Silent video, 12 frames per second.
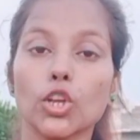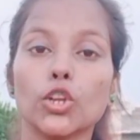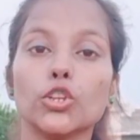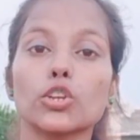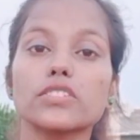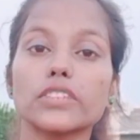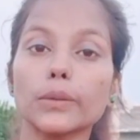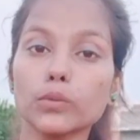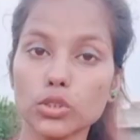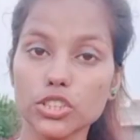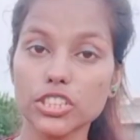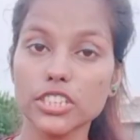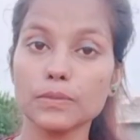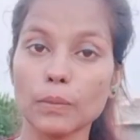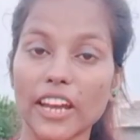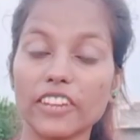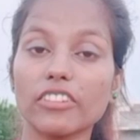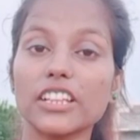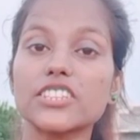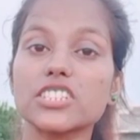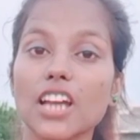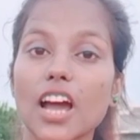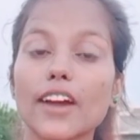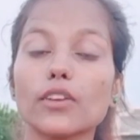your subconscious mind will
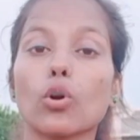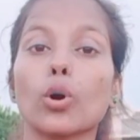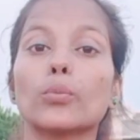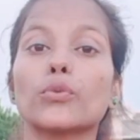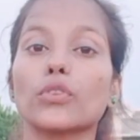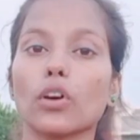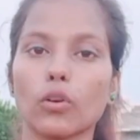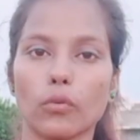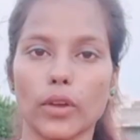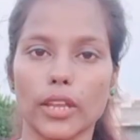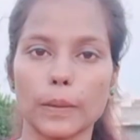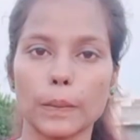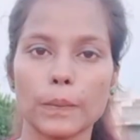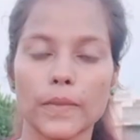start observing.